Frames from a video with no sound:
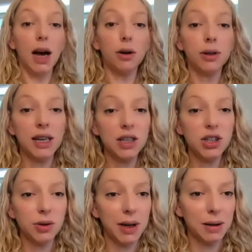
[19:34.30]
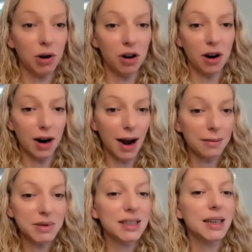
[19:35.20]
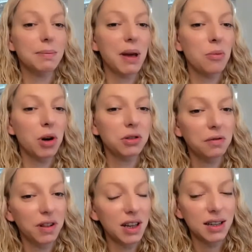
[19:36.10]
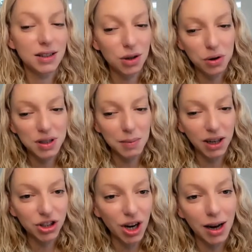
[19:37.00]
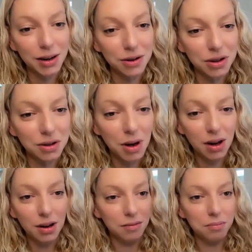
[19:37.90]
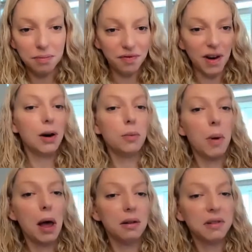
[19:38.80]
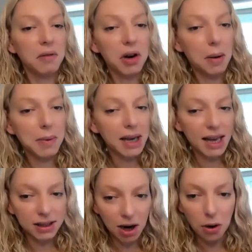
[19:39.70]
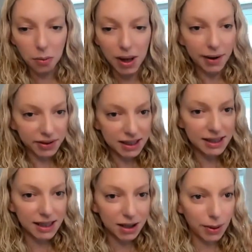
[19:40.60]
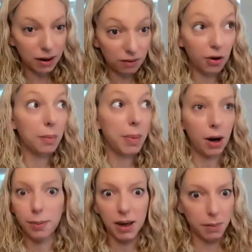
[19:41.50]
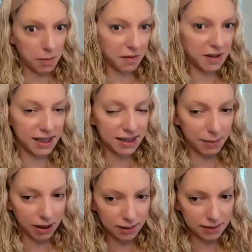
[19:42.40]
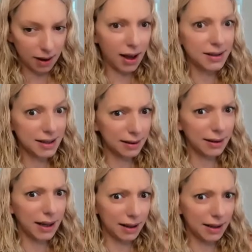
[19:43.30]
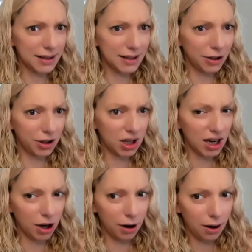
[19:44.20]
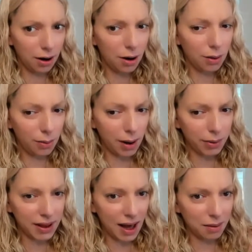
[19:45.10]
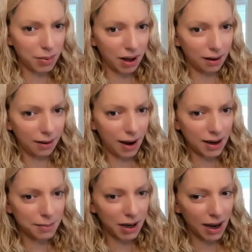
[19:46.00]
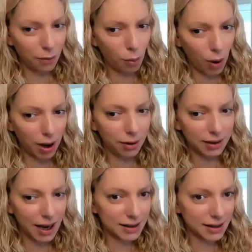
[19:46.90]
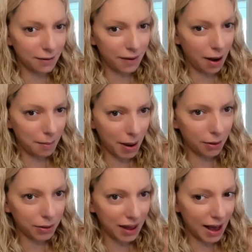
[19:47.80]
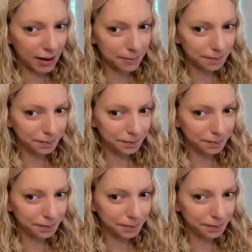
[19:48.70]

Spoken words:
I don't need you anymore. I'm sleeping wonderfully, and so is my child. Farewell, never come again. No, we have to stick around for a bare minimum of 6 months, ideally at least a good year. Why would that be? Anybody have a wild guess about that?